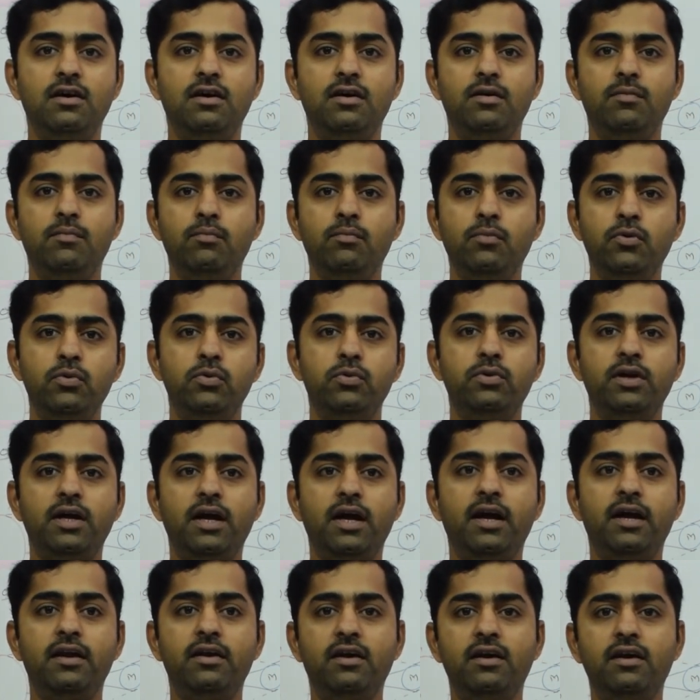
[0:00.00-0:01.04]
moon
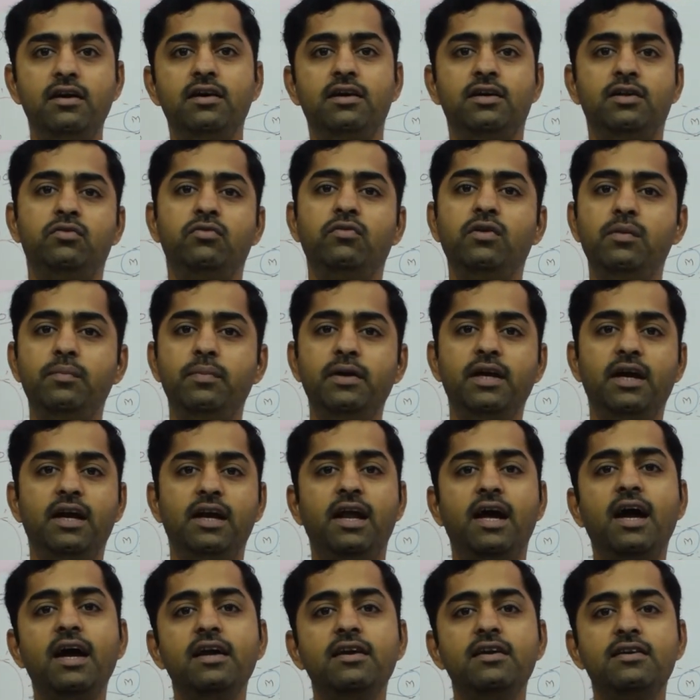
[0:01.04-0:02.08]
and earth will be
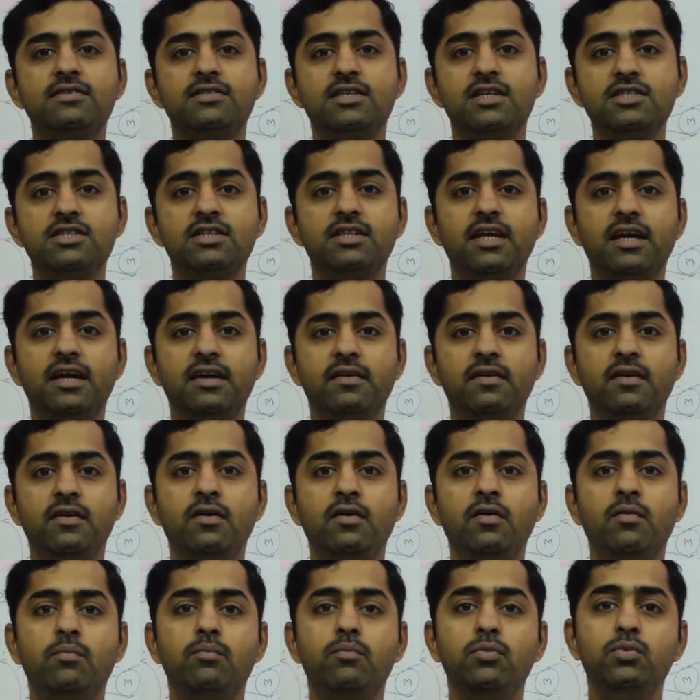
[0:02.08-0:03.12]
aligned such that
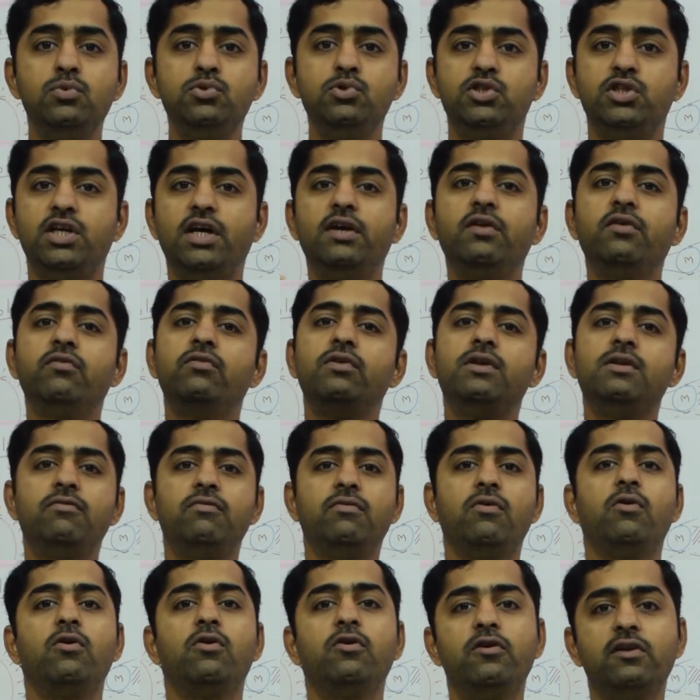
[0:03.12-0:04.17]
moon shadow will
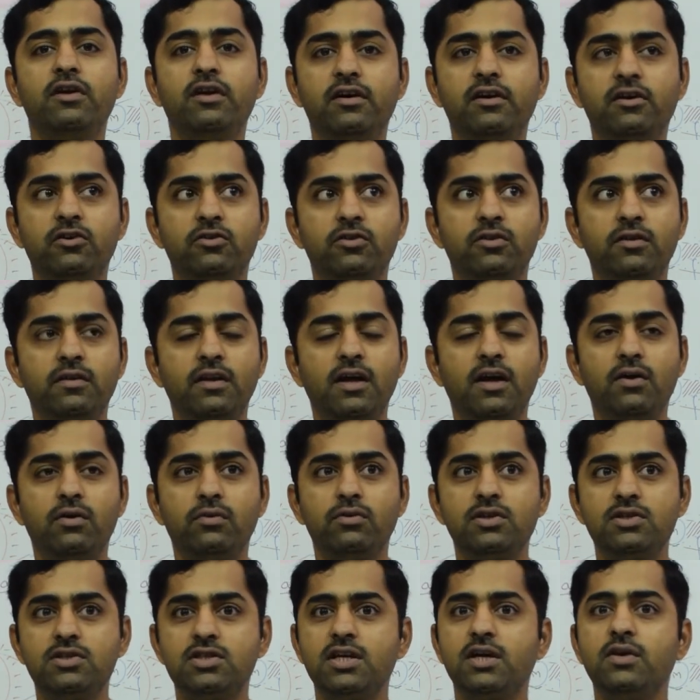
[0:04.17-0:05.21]
fall on earth. Now
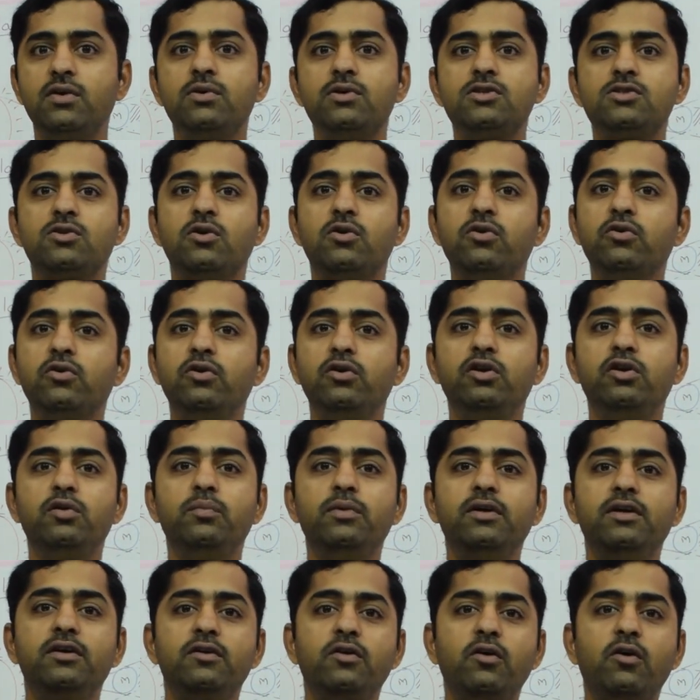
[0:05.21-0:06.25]
this shadow is not going to
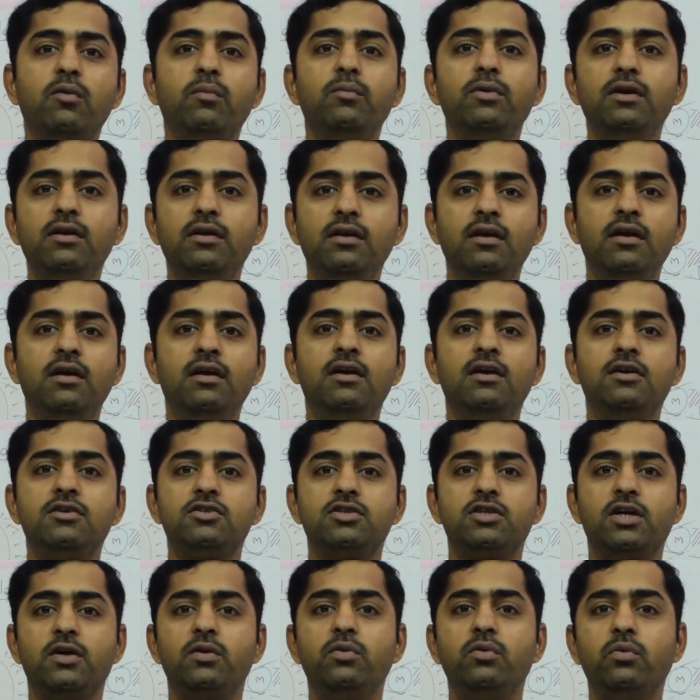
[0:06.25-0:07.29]
be a normal
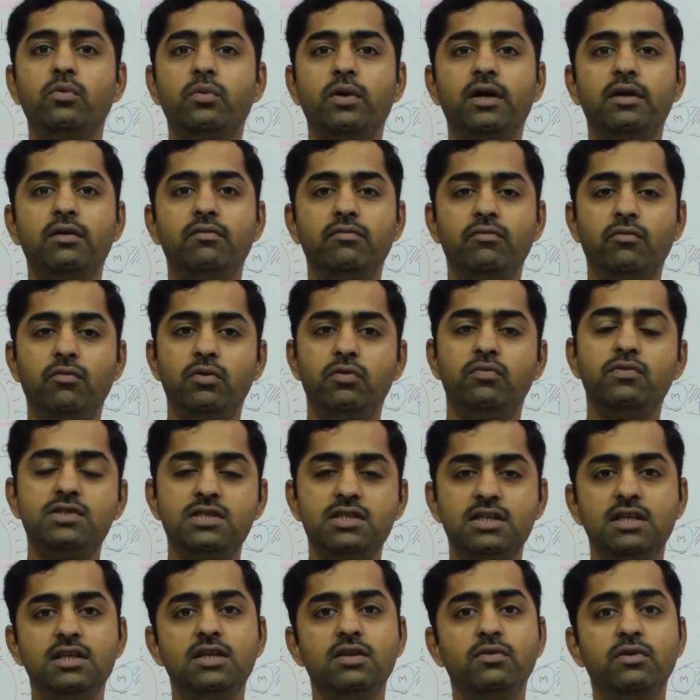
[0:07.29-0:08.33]
shadow where what we
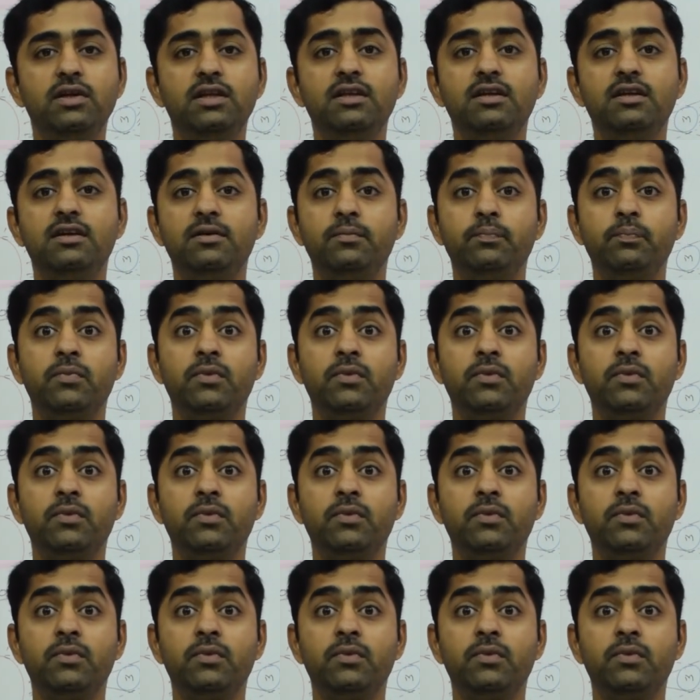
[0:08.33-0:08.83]
see during the